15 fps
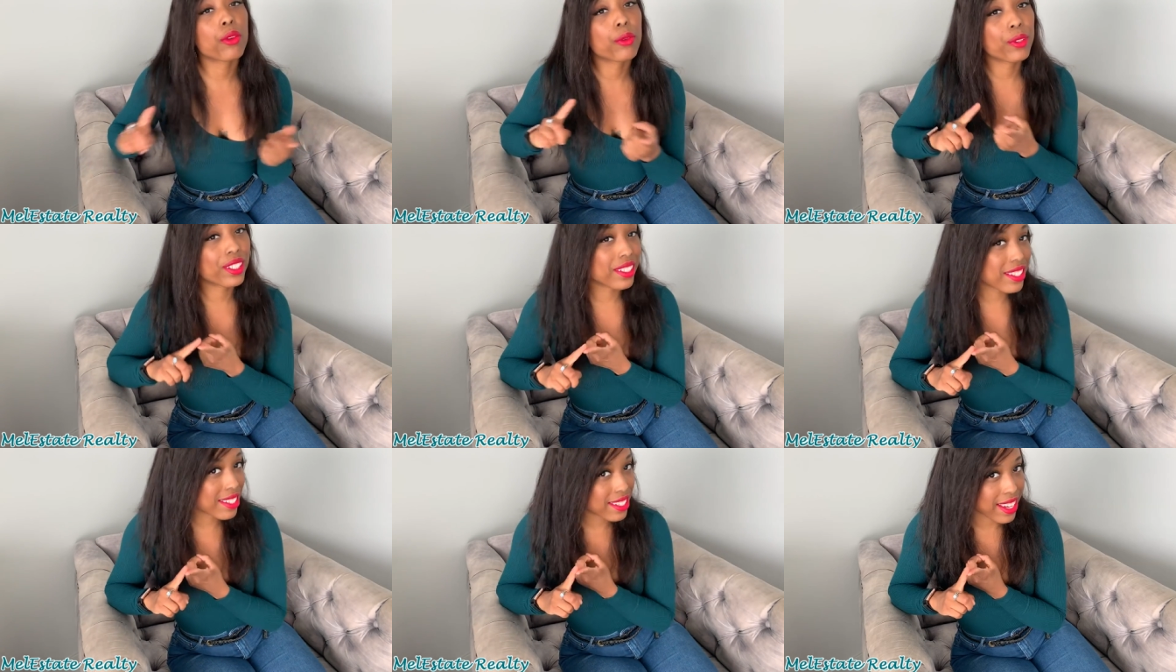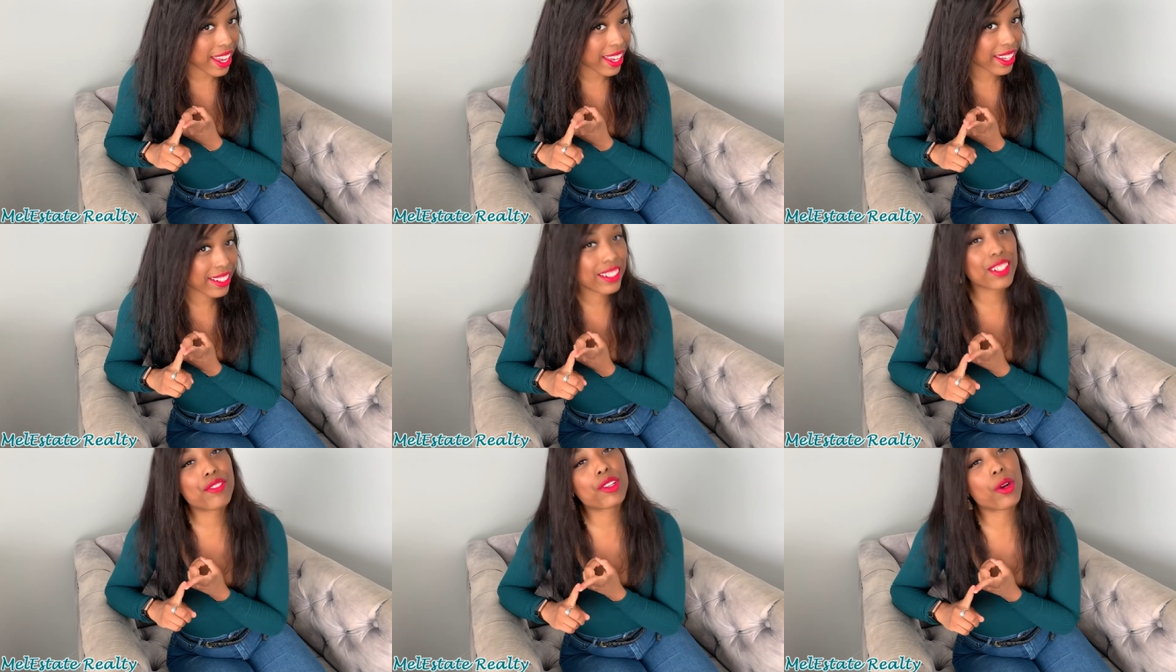real estate,
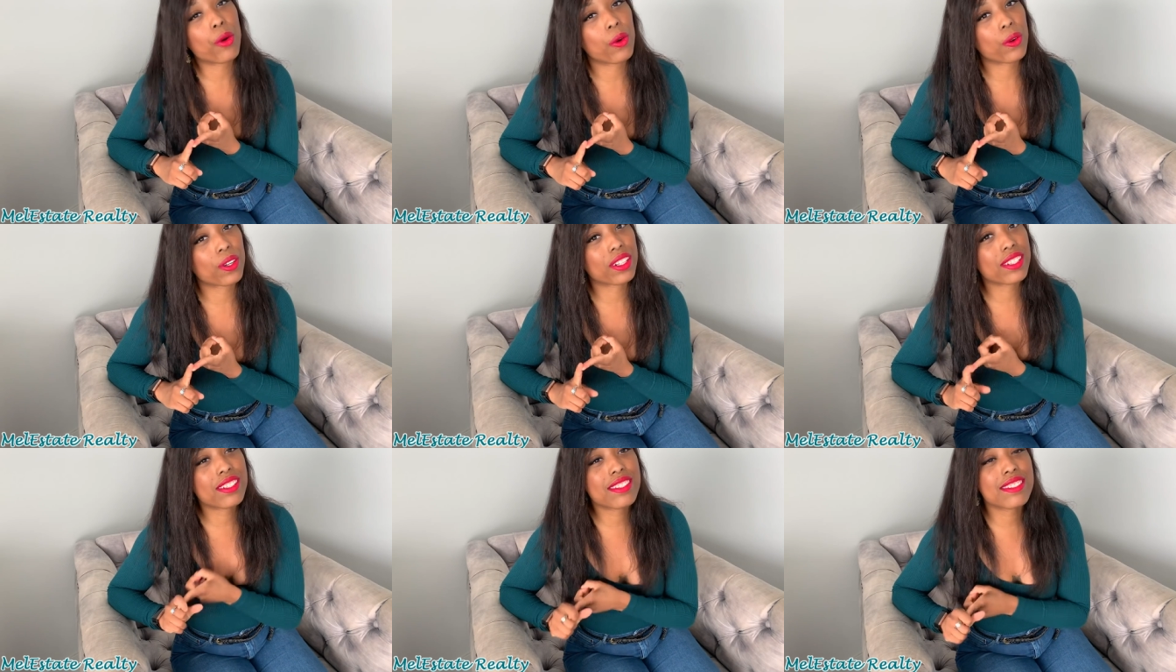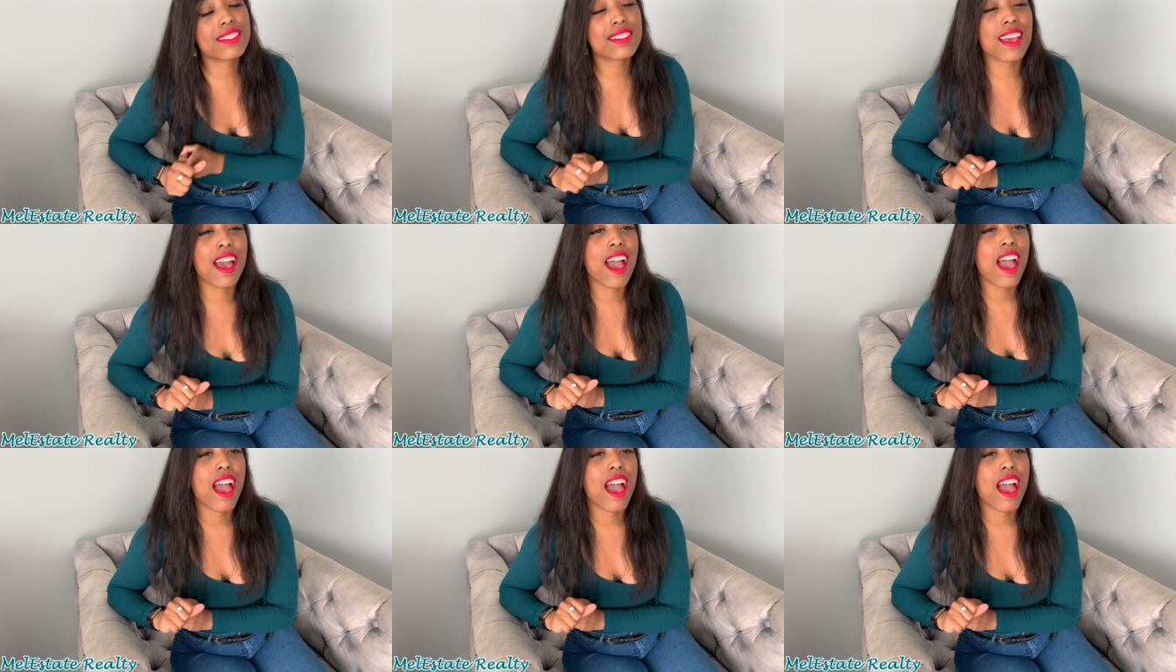of course,